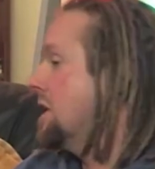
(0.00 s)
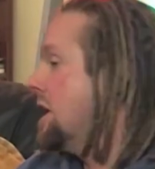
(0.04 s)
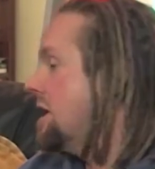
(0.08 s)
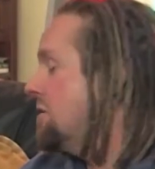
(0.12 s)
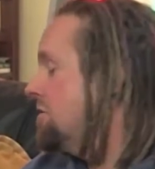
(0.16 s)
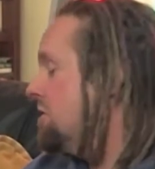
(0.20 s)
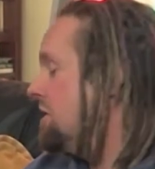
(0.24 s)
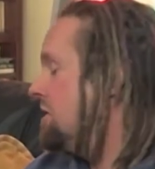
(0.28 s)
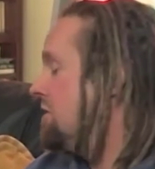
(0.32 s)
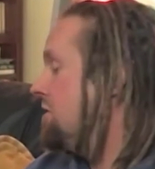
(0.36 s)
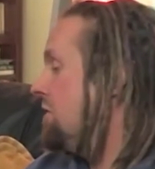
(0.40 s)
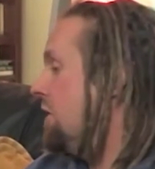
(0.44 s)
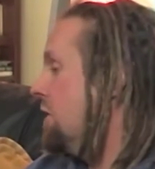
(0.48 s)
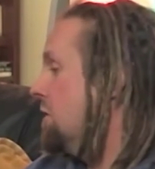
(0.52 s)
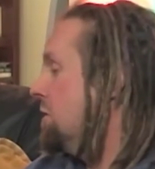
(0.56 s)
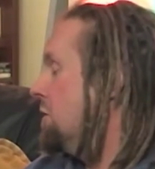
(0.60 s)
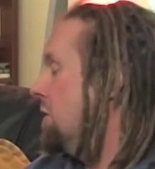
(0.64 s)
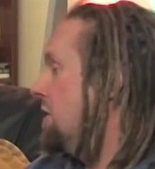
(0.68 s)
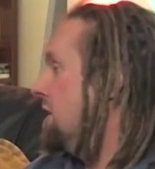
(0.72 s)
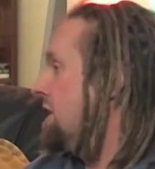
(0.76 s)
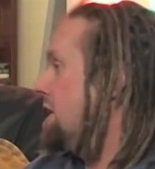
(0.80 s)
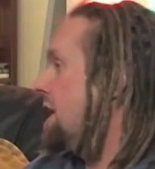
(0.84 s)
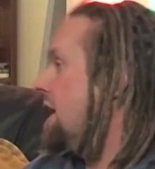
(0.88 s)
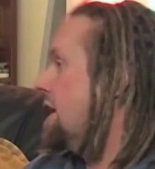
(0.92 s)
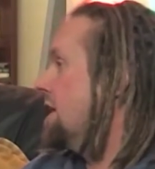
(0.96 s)
every phone
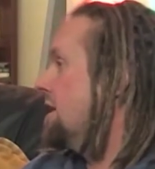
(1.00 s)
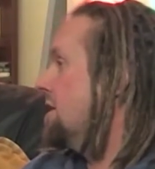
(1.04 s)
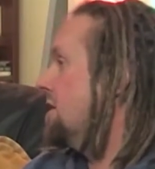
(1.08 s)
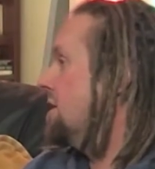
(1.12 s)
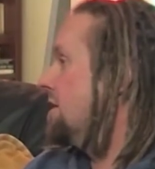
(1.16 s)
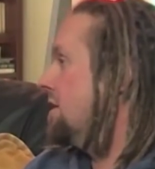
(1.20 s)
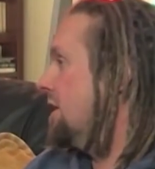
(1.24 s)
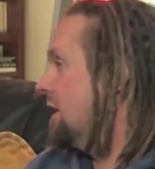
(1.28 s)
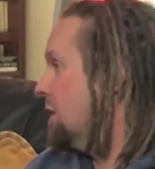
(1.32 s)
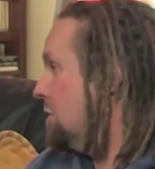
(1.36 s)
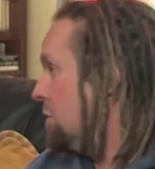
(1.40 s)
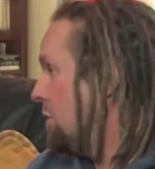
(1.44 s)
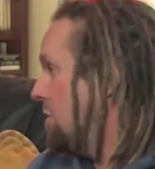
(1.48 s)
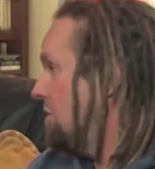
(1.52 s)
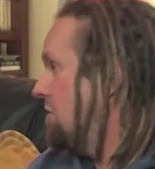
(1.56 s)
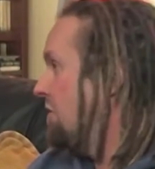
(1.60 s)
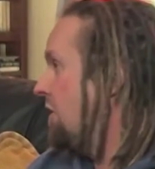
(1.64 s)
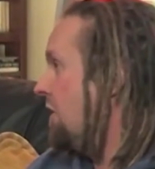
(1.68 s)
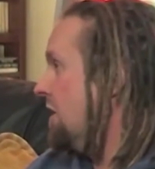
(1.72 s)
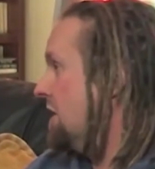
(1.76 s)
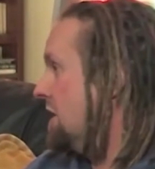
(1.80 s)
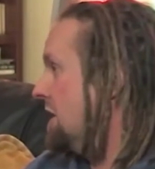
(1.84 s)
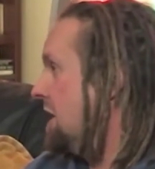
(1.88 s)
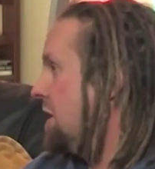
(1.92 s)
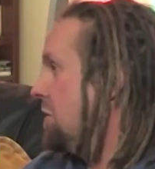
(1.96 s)
I get, they will
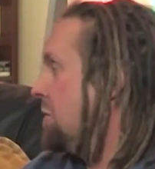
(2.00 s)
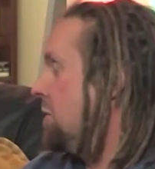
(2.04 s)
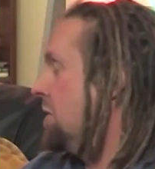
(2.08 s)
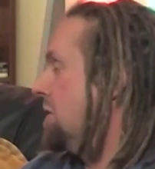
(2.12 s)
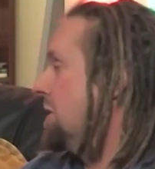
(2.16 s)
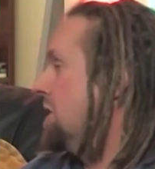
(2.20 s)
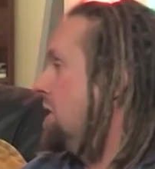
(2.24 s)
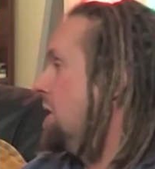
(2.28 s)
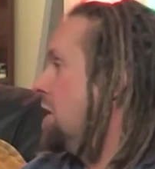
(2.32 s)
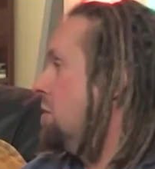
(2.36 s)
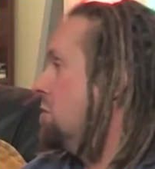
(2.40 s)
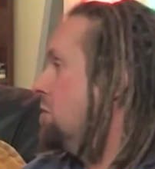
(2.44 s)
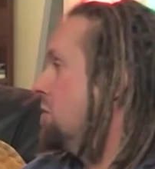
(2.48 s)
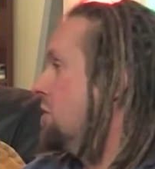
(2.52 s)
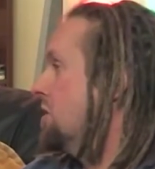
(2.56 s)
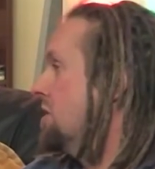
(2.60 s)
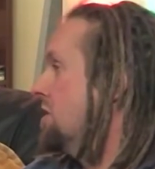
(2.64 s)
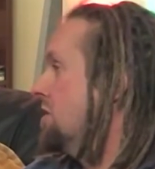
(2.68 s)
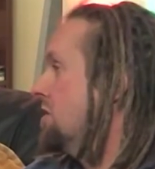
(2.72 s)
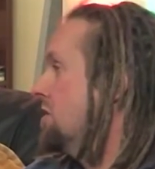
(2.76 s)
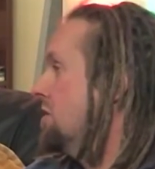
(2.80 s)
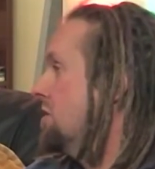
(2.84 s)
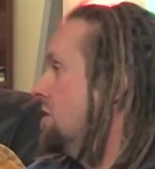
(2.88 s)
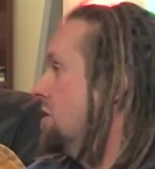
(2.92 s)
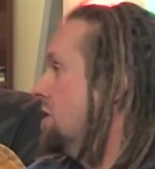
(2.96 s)
find out what the
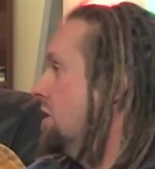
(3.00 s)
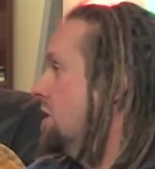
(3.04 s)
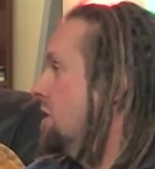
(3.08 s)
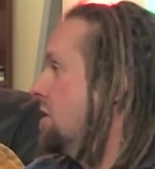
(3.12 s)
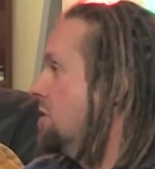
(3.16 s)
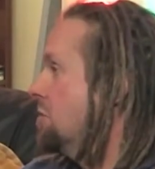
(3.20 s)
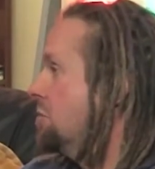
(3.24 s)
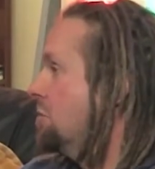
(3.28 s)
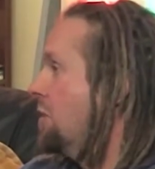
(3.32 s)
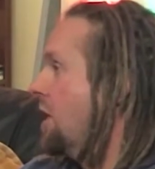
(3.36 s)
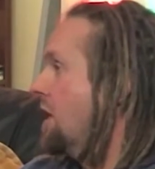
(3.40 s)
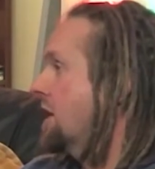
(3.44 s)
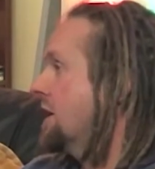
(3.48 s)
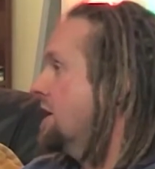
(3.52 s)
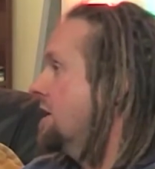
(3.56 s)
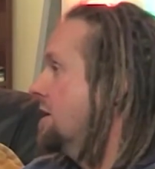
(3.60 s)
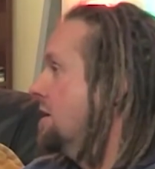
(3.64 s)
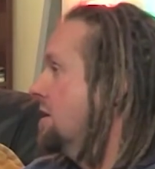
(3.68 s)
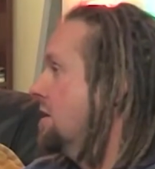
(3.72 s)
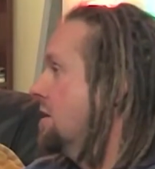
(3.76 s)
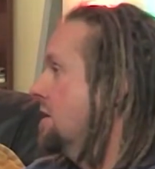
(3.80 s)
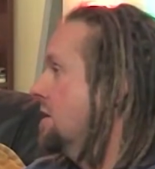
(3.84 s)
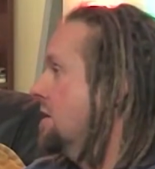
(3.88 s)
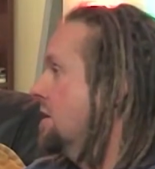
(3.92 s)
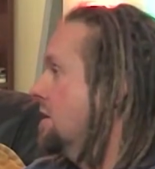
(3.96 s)
number is and bug it.